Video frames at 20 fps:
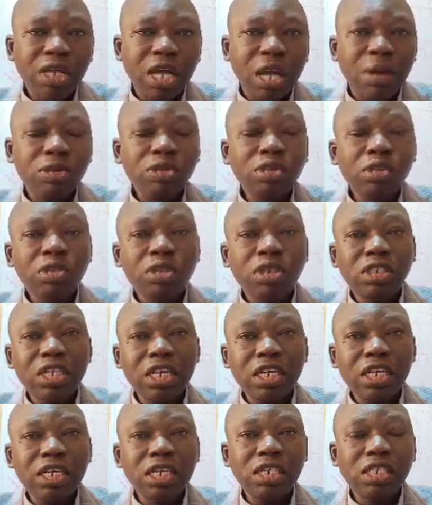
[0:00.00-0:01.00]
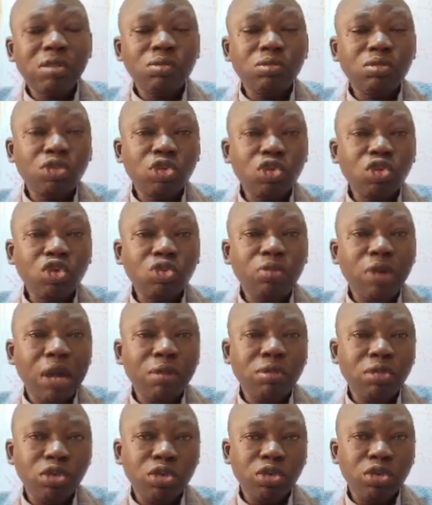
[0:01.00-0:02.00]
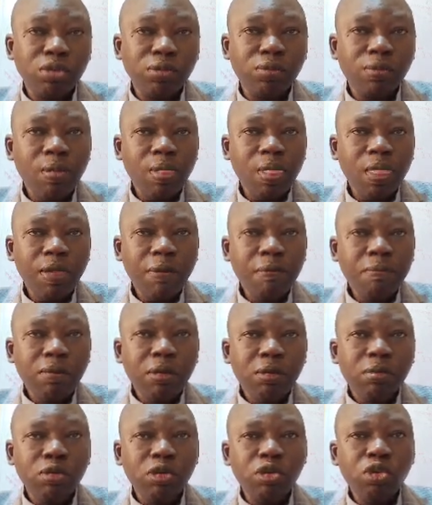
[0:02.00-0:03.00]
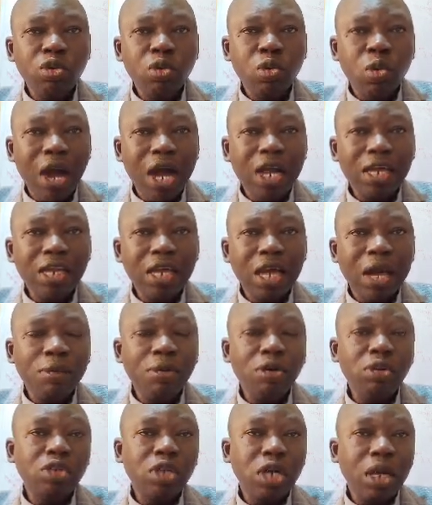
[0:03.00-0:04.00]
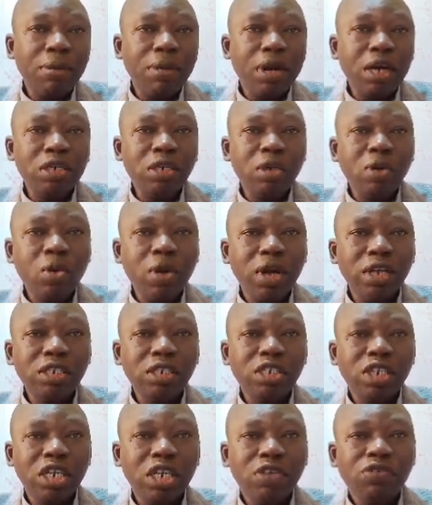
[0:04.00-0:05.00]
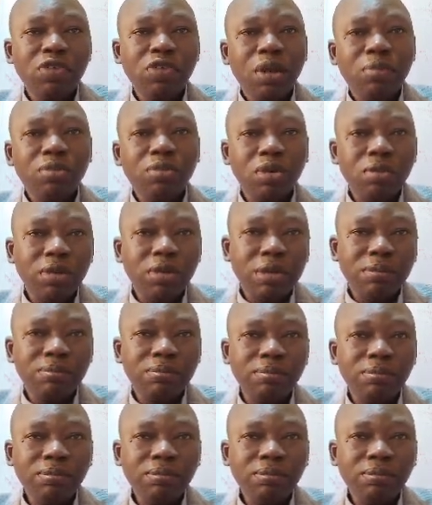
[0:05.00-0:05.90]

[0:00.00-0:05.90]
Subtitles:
I'm going to take it module by module. Module 1, I'm going to talk about the wealth transfer problem.